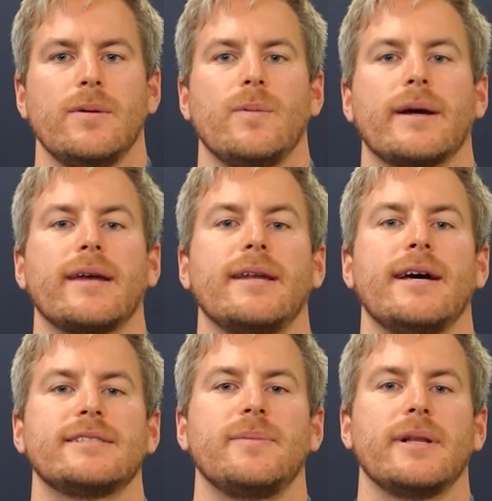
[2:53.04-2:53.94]

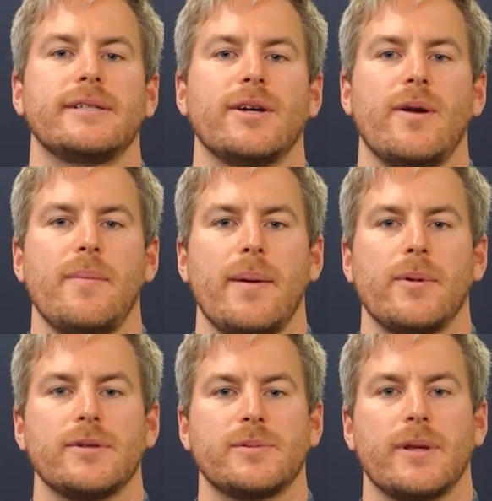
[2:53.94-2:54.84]
recognized military
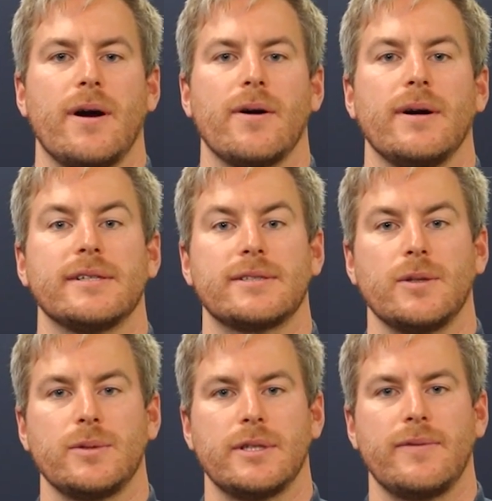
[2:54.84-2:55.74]
members with our A
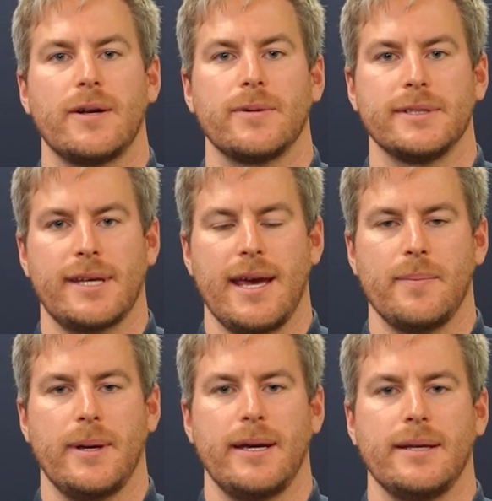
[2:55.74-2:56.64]
Salute to Veterans
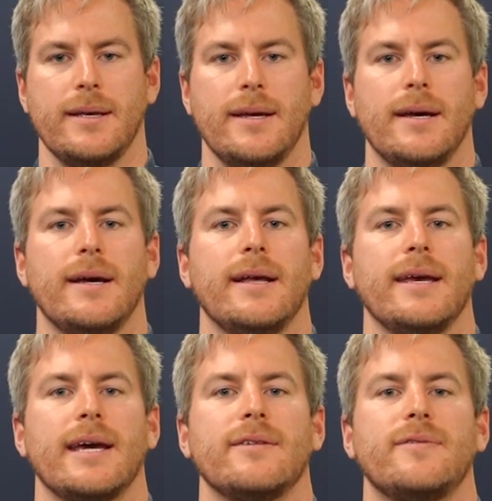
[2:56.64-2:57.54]
campaign,
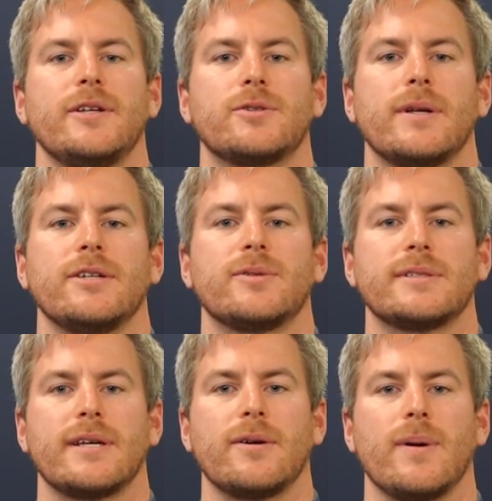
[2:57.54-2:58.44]
and featured
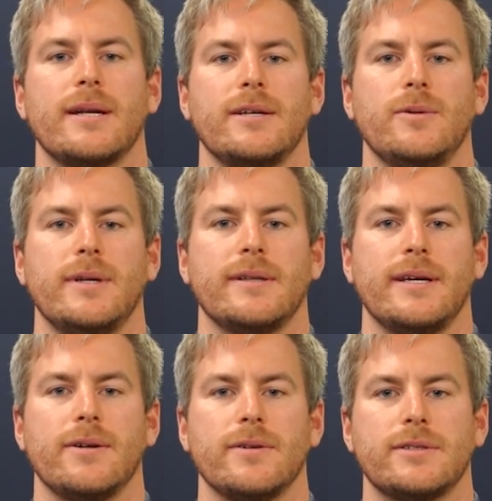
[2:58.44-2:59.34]
interesting credit union
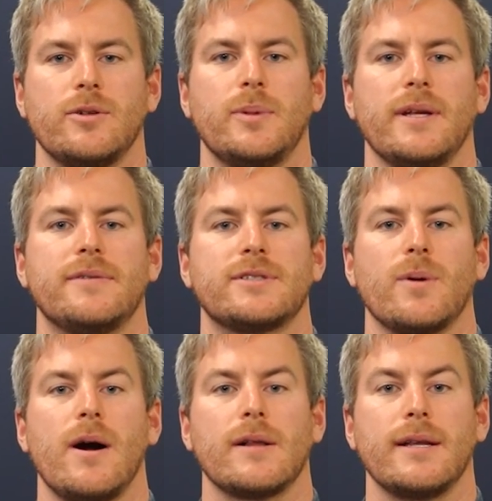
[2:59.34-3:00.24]
leaders who believe
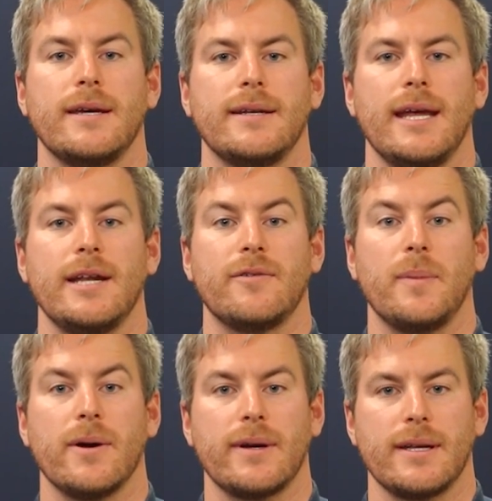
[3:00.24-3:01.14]
strongly in Native
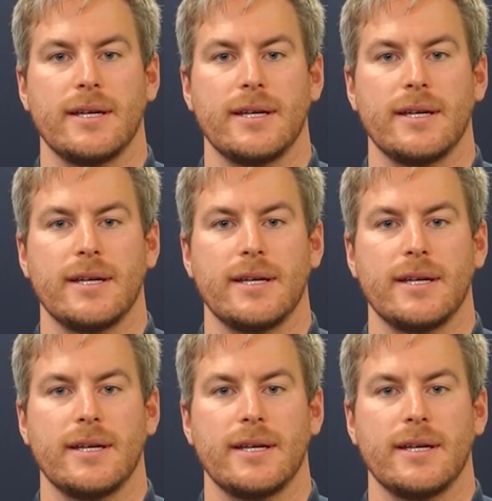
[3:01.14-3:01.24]
American